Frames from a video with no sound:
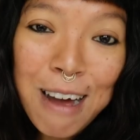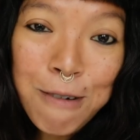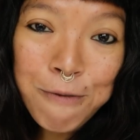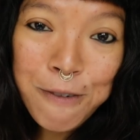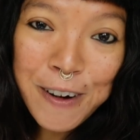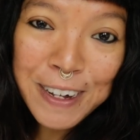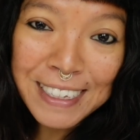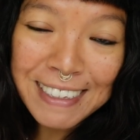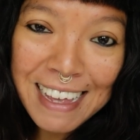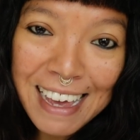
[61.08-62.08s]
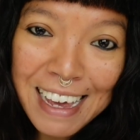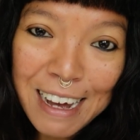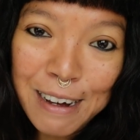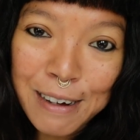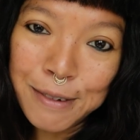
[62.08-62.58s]
our first day
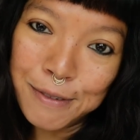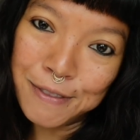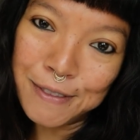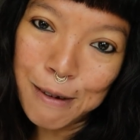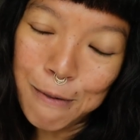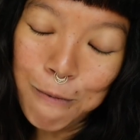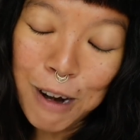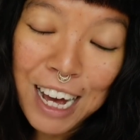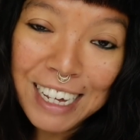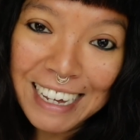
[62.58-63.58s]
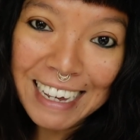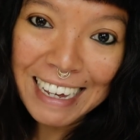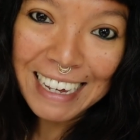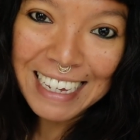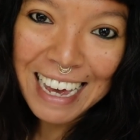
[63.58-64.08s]
of
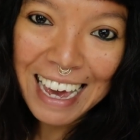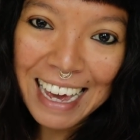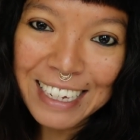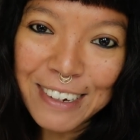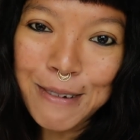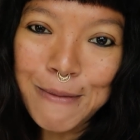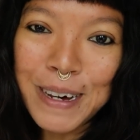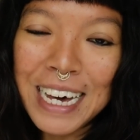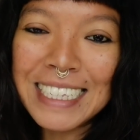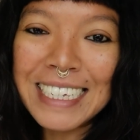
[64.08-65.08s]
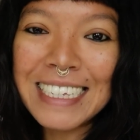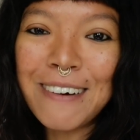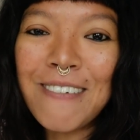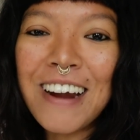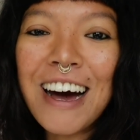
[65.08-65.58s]
vlogging again. You remember I did
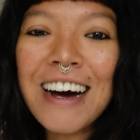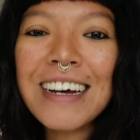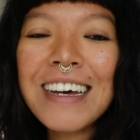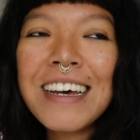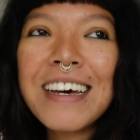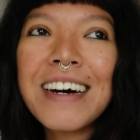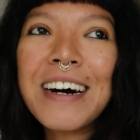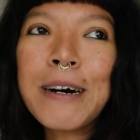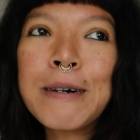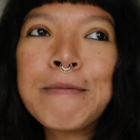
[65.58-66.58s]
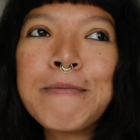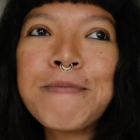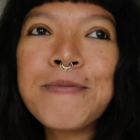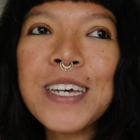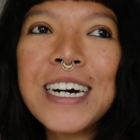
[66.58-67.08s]
a vlog
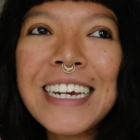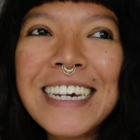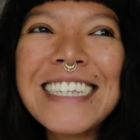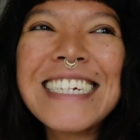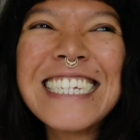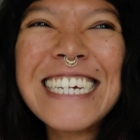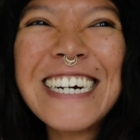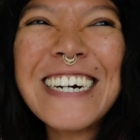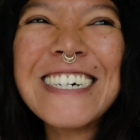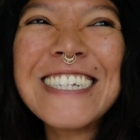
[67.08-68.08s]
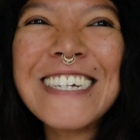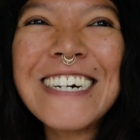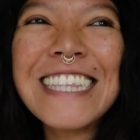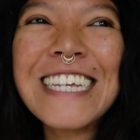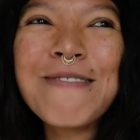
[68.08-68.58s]
earlier this year also,
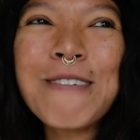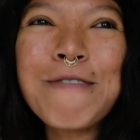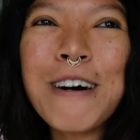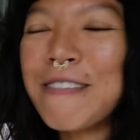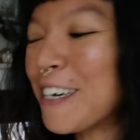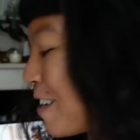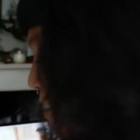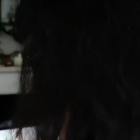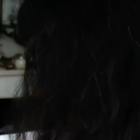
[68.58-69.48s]
I think, before we go